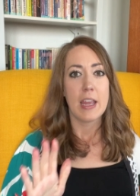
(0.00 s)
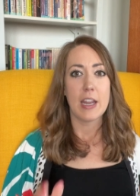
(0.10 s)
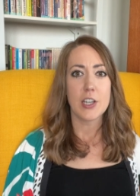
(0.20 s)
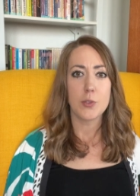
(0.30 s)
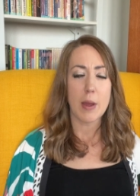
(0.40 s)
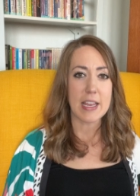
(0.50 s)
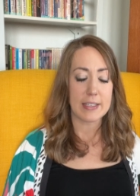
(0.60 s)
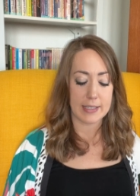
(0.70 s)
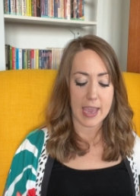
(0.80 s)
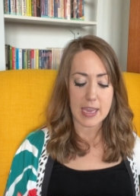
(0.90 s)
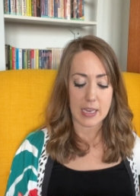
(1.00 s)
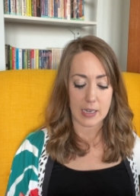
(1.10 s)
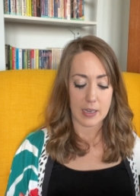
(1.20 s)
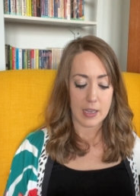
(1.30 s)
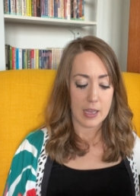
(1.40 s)
Here's what he's
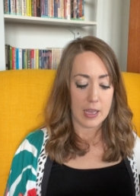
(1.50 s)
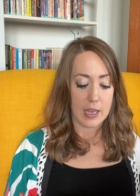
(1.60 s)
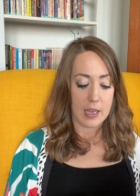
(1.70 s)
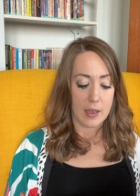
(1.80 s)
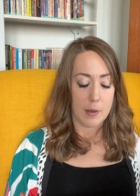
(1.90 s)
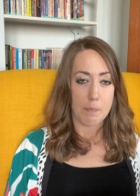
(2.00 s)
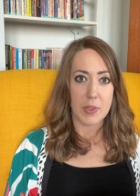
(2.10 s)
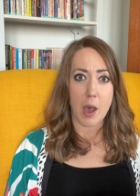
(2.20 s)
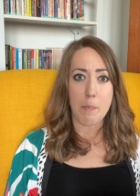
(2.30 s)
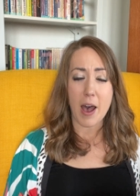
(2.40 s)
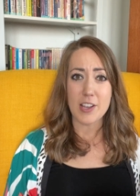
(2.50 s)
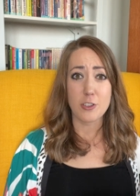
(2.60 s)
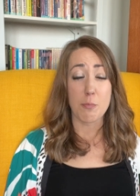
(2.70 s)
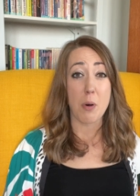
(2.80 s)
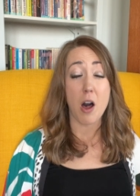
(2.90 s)
saying. The
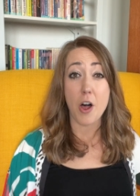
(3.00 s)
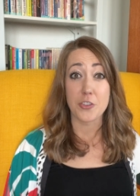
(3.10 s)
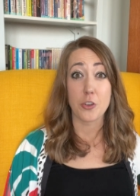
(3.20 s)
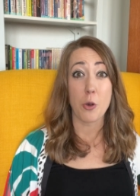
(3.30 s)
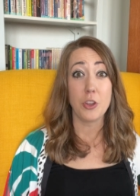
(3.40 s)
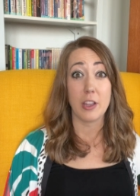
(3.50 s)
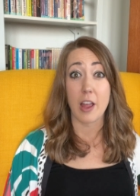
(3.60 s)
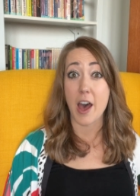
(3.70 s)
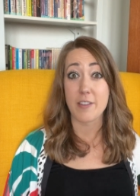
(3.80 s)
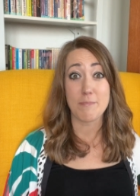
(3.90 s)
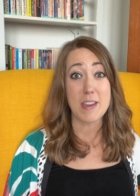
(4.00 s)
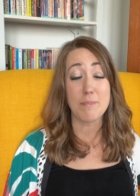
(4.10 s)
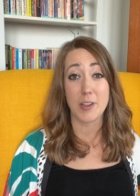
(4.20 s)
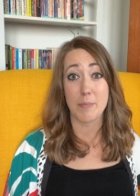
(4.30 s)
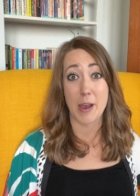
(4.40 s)
Apostle Paul told a lot of
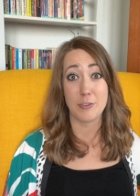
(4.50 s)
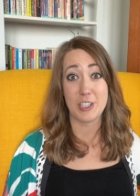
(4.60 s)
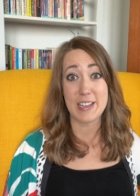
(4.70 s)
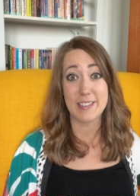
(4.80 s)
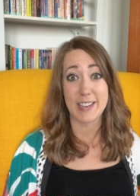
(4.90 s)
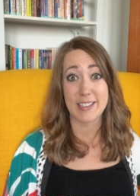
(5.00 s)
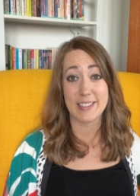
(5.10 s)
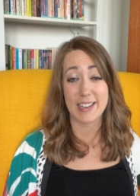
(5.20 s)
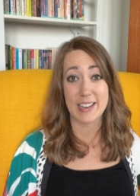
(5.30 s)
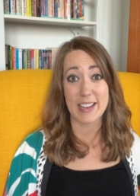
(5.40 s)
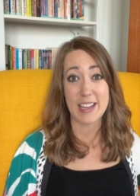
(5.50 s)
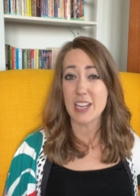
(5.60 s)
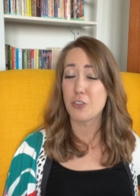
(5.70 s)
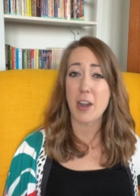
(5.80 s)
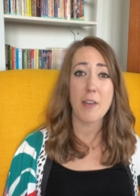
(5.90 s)
people about Jesus, didn't he?
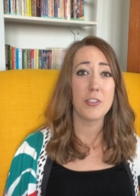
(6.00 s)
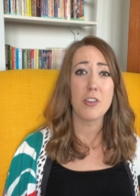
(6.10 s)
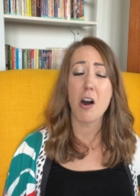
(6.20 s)
He traveled